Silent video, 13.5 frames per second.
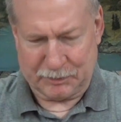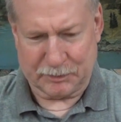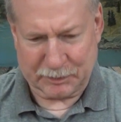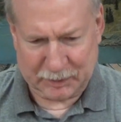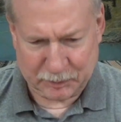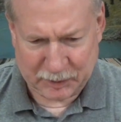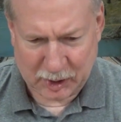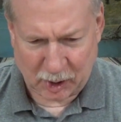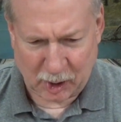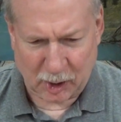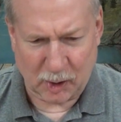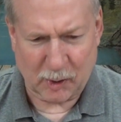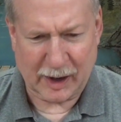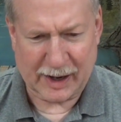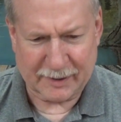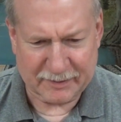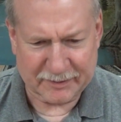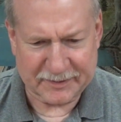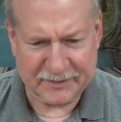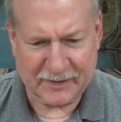but we all
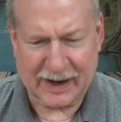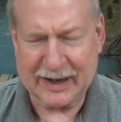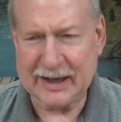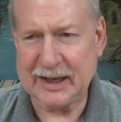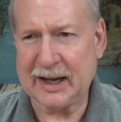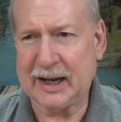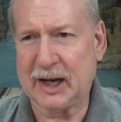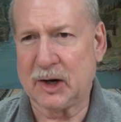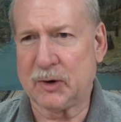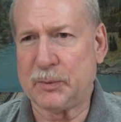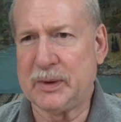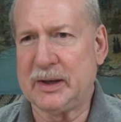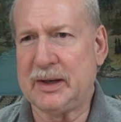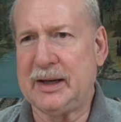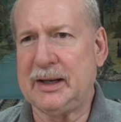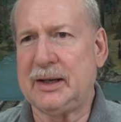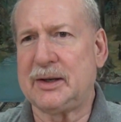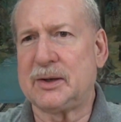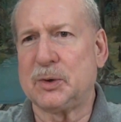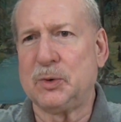have a fight here we
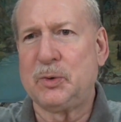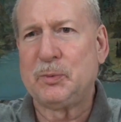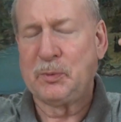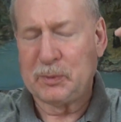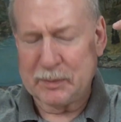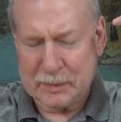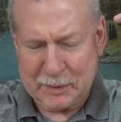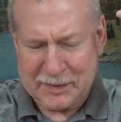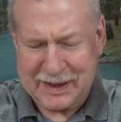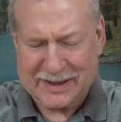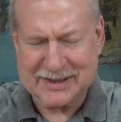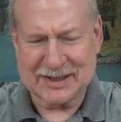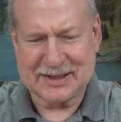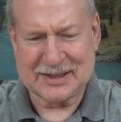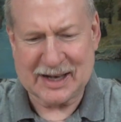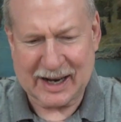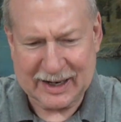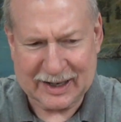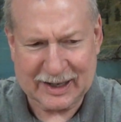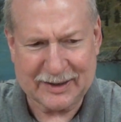need to remember that's a
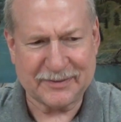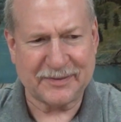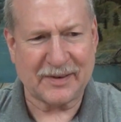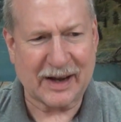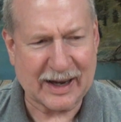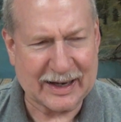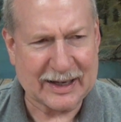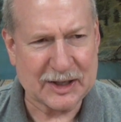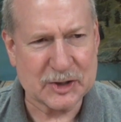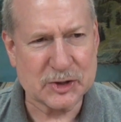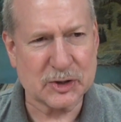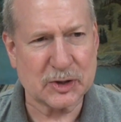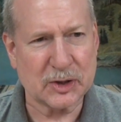daily fight